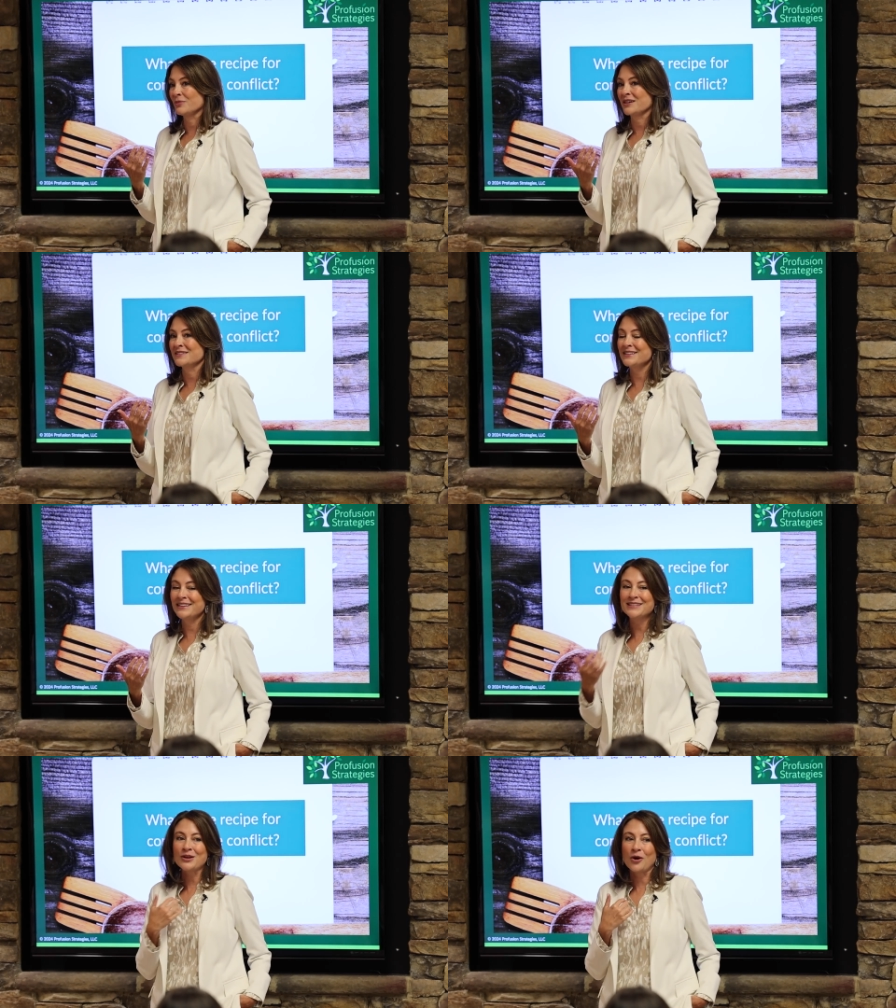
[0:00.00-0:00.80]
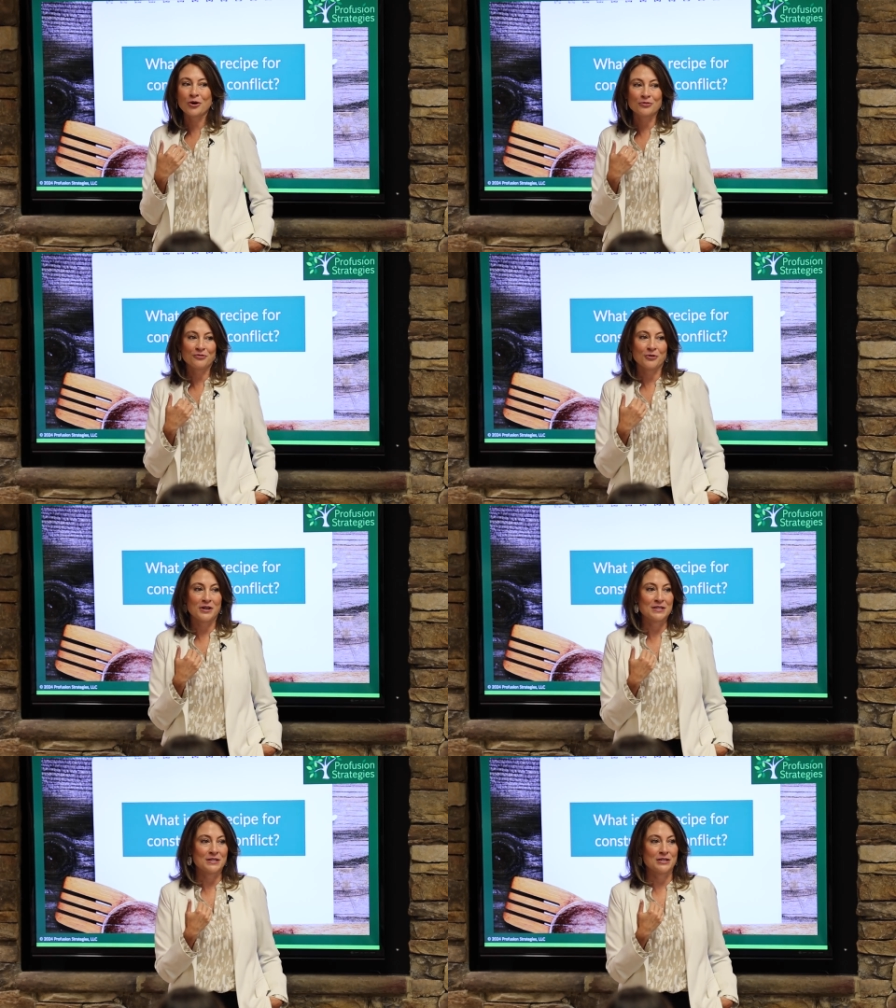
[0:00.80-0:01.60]
because it's hard for
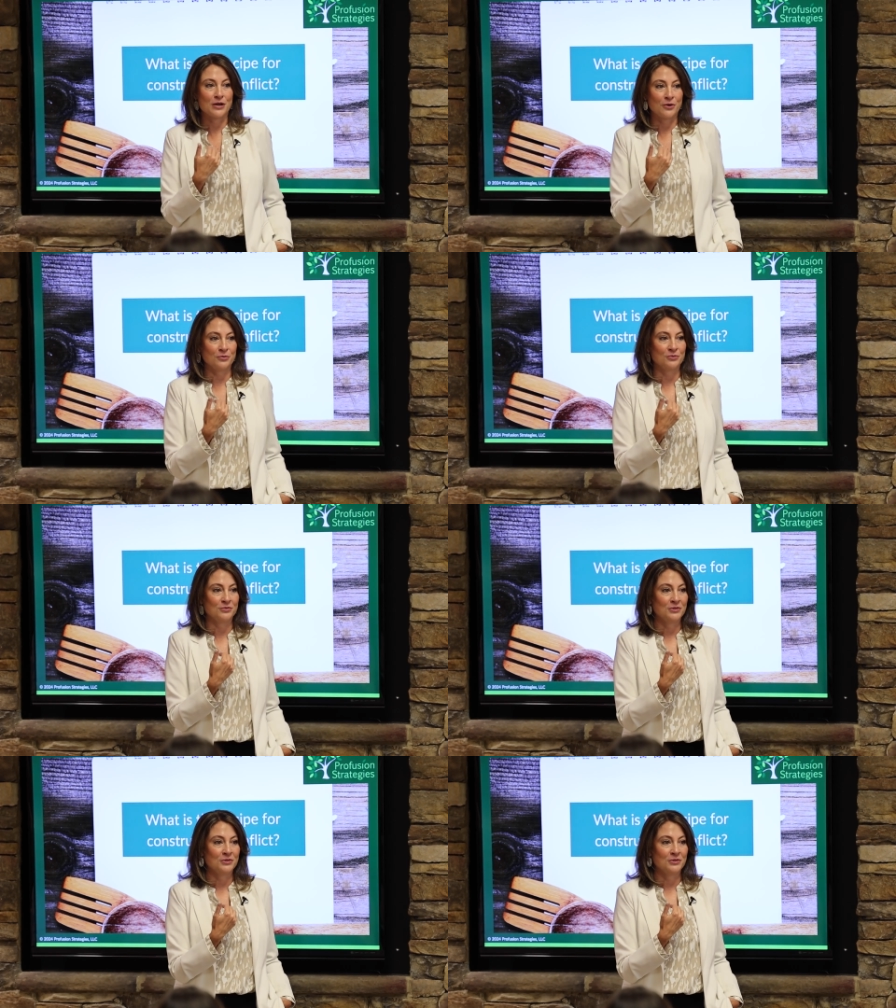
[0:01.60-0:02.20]
us to know.